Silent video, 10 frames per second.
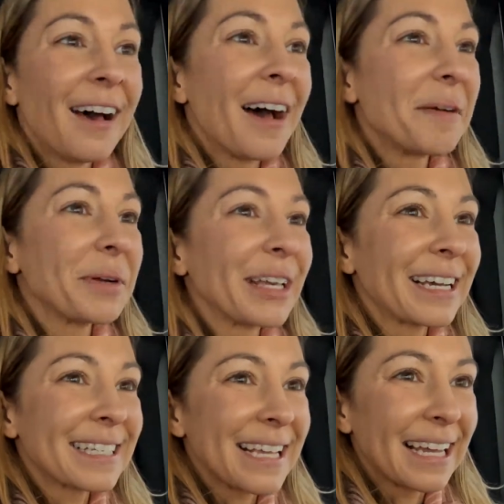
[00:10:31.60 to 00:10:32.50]
I'm really
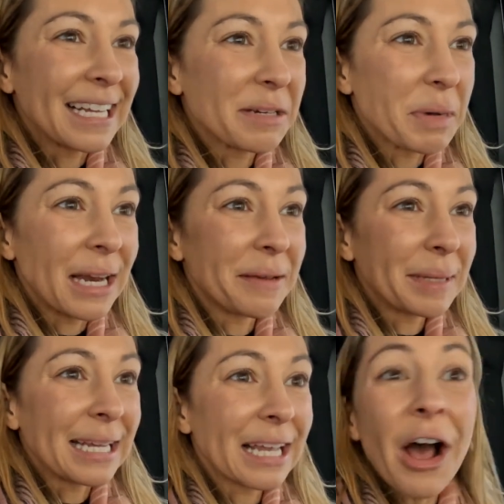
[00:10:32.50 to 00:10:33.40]
excited, but I'm
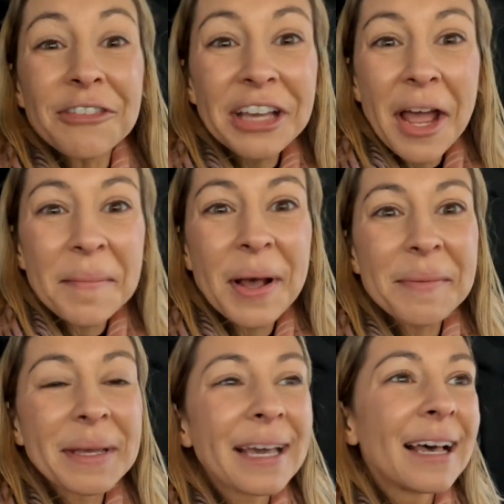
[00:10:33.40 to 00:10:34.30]
gonna get off
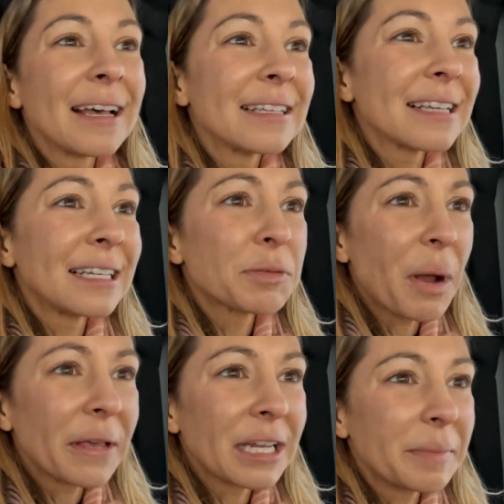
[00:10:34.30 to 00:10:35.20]
camera because it's
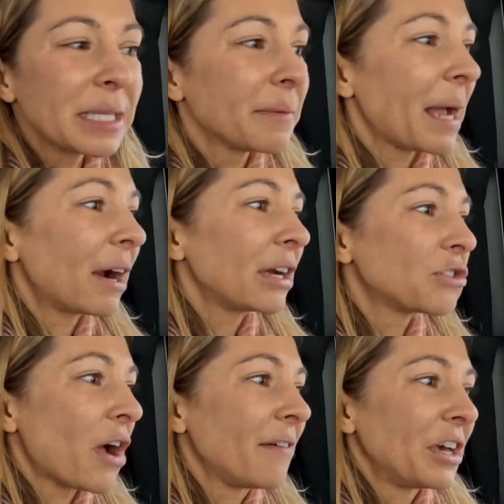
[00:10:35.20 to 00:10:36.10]
probably gonna be some hairy
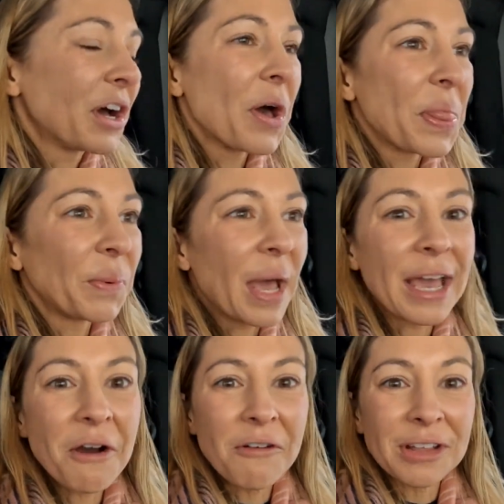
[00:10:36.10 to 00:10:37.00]
driving on the
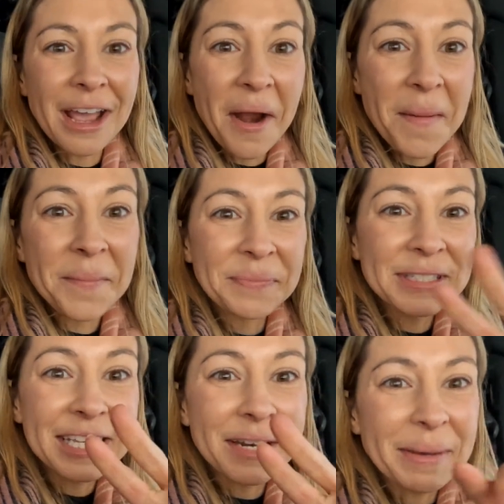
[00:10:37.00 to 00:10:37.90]
way over there.
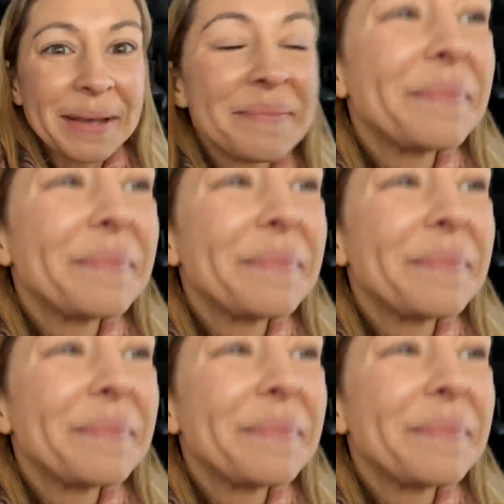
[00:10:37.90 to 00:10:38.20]
See you in a bit.